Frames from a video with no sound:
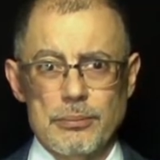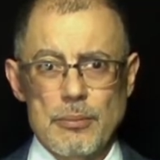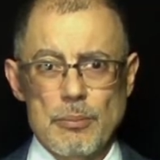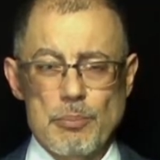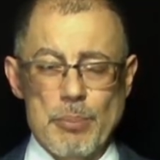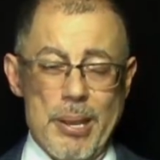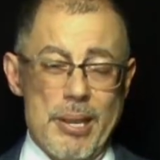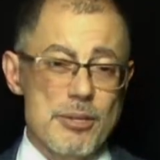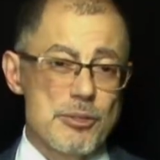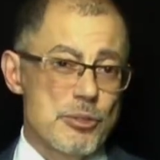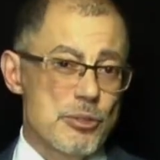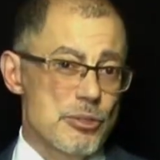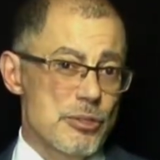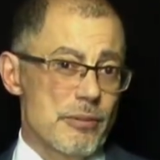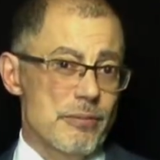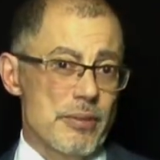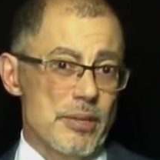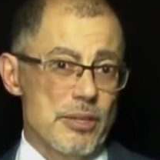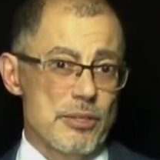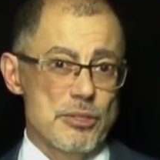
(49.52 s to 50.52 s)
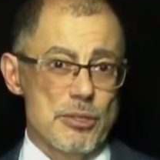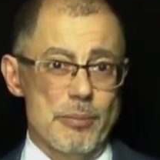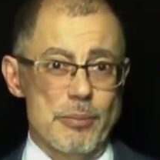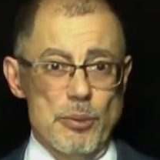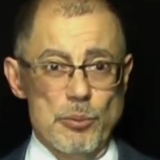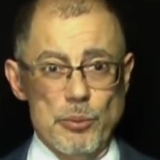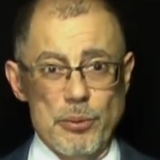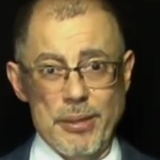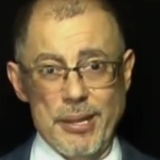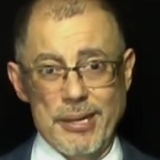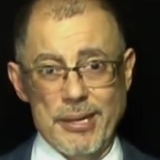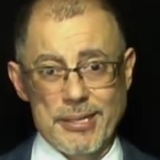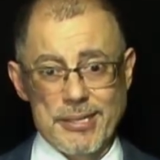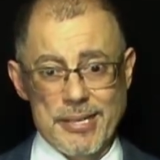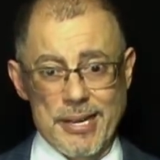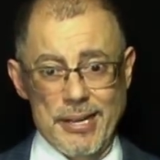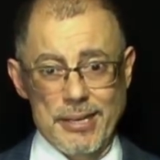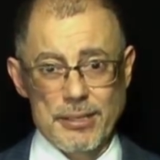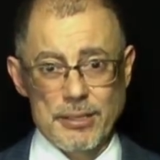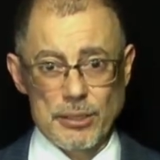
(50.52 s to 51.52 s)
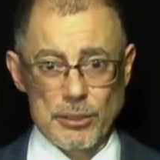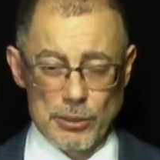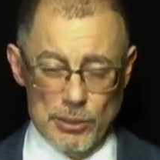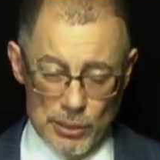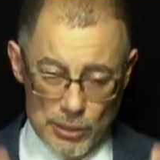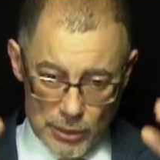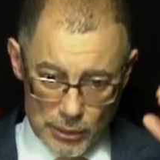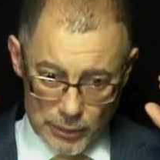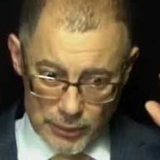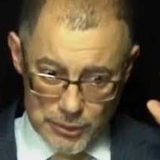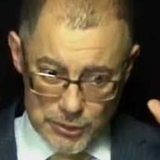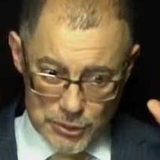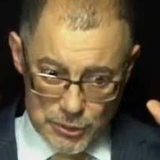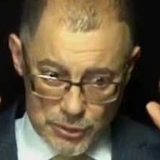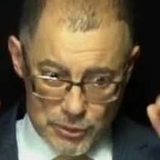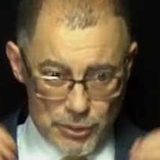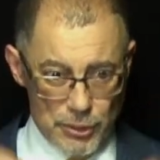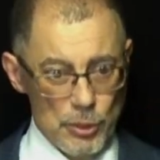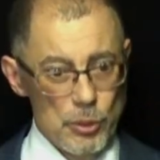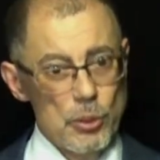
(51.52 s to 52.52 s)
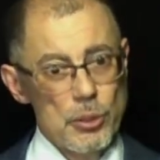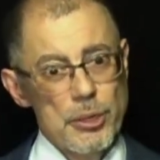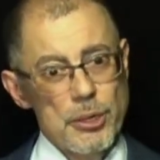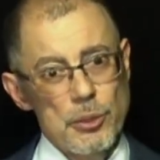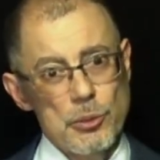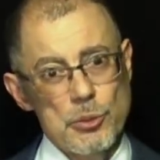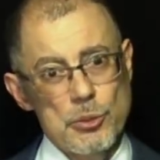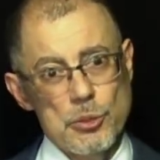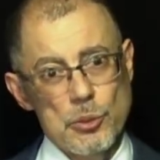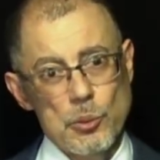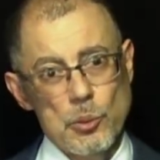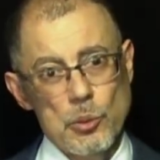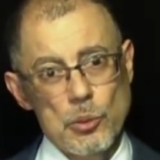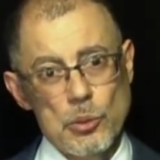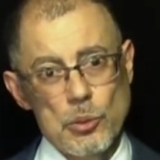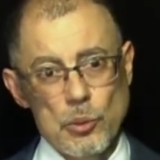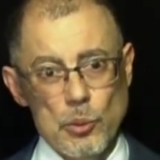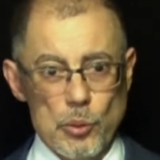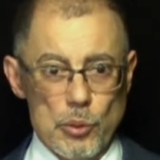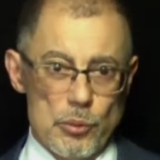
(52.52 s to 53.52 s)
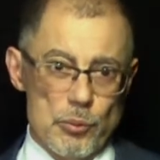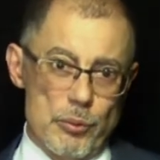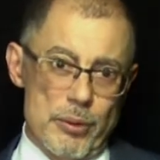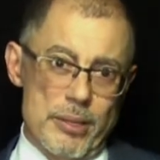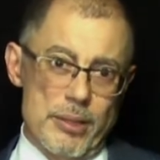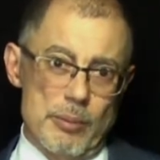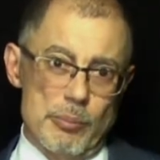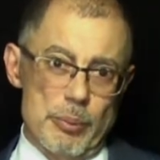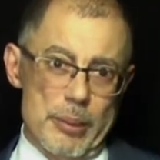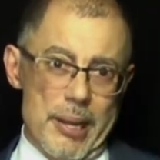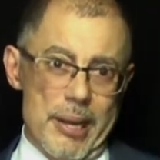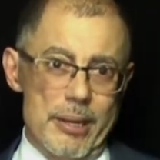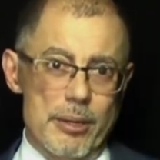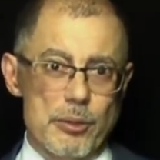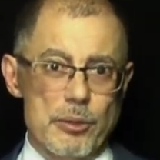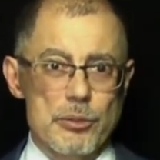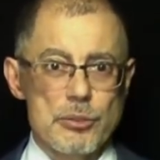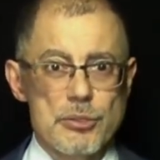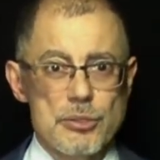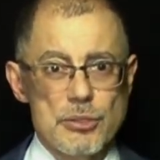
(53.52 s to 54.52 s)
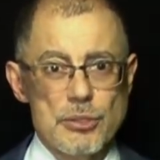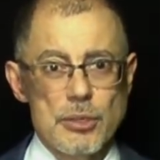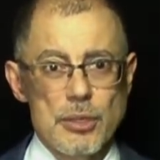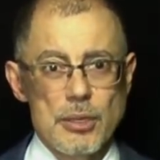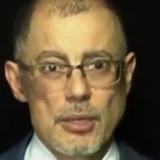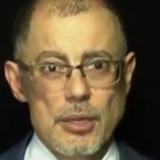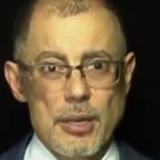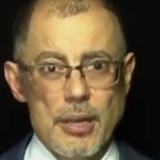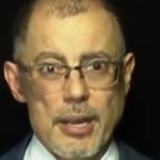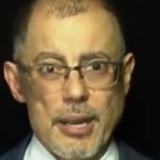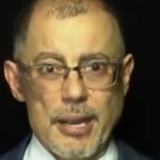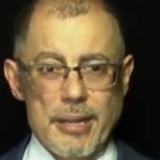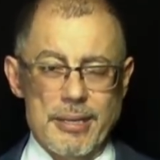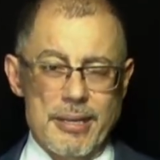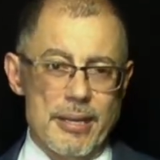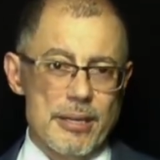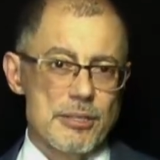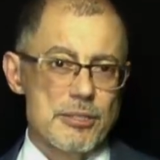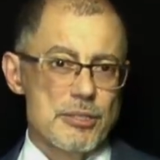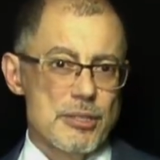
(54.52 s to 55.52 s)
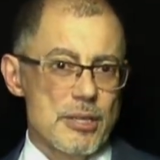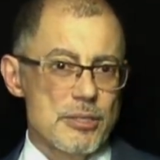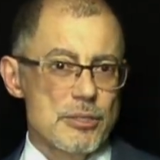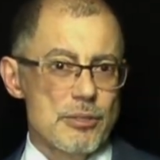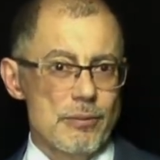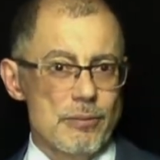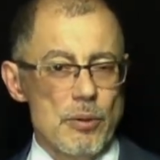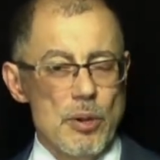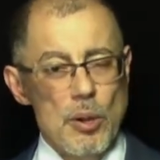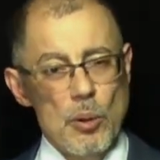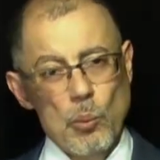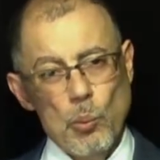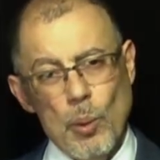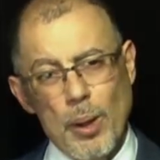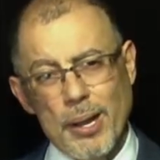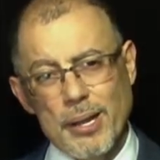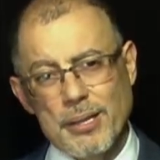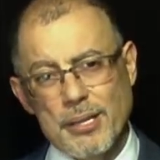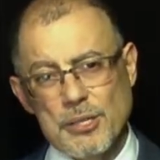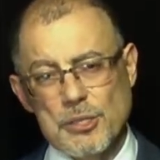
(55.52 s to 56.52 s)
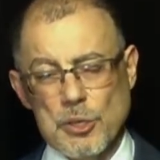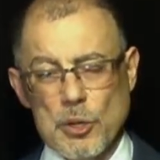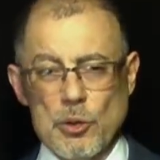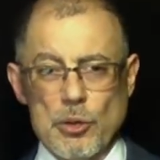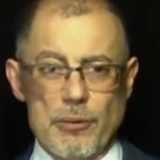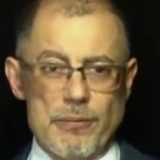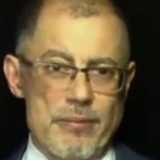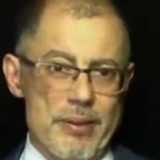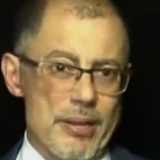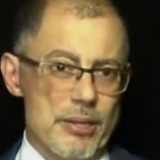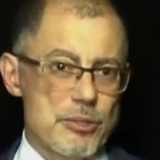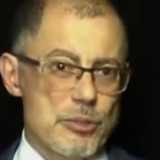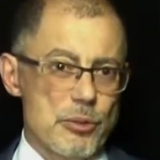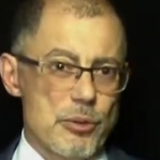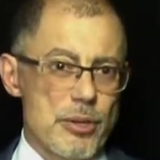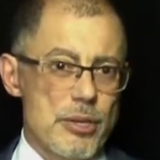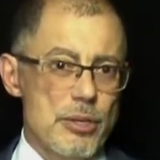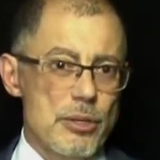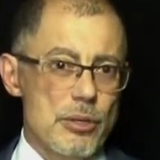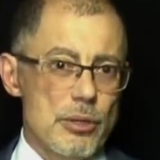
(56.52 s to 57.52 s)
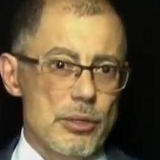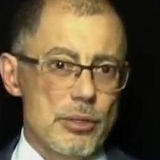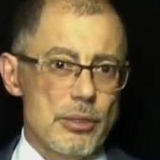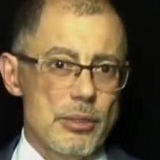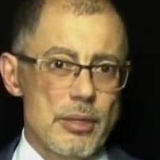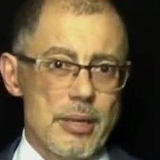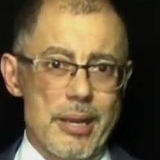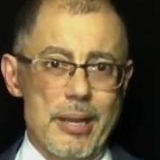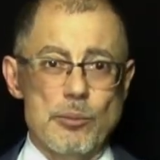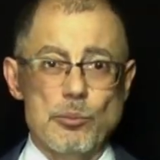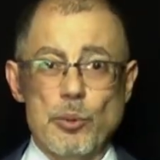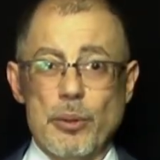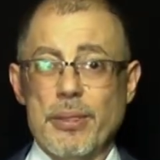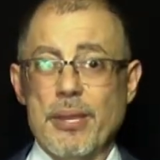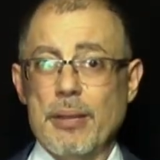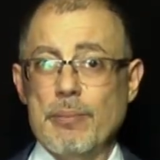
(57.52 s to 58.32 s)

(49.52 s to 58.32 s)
Patrons of the exhibit would then attend and listen to the audio tour or read the placards and get a sense of why these artifacts are here and what they